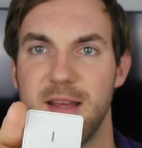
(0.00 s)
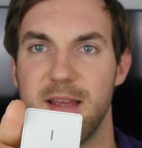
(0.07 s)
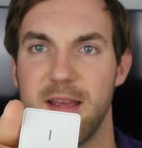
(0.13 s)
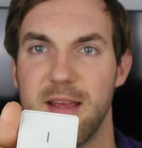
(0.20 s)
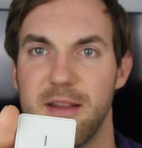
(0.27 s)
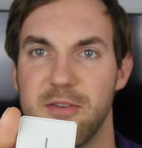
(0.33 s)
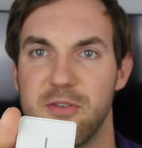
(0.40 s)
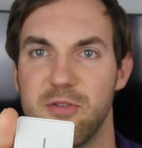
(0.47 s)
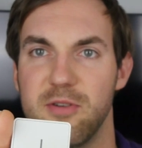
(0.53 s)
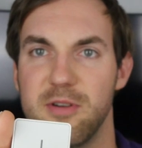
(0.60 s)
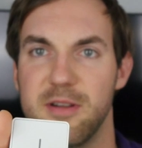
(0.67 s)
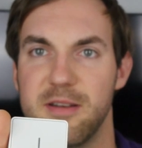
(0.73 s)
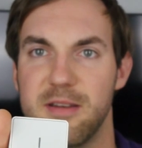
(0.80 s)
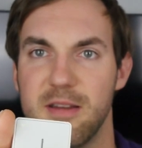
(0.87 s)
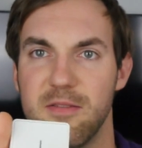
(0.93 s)
and
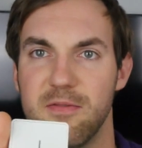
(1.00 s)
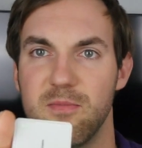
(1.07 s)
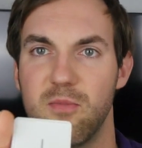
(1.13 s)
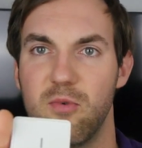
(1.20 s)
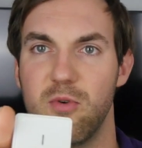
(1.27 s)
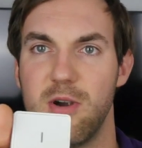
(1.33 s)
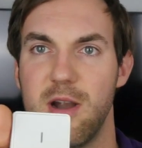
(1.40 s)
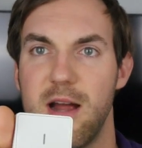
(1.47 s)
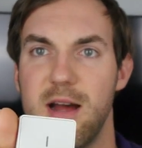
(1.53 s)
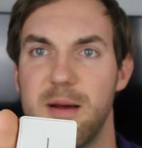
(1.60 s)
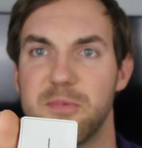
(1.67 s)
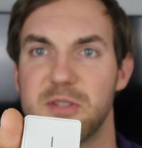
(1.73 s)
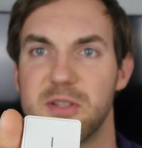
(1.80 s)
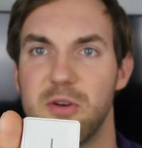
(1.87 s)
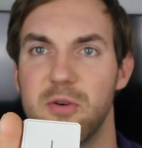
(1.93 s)
turn it even more
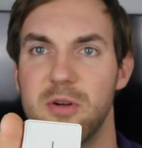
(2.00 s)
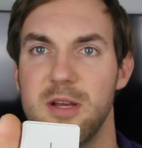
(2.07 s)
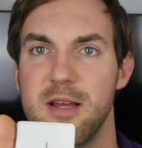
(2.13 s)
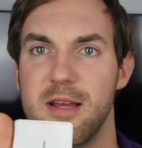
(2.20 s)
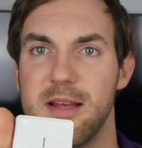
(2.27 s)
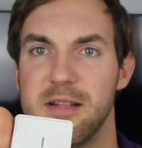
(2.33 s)
up. So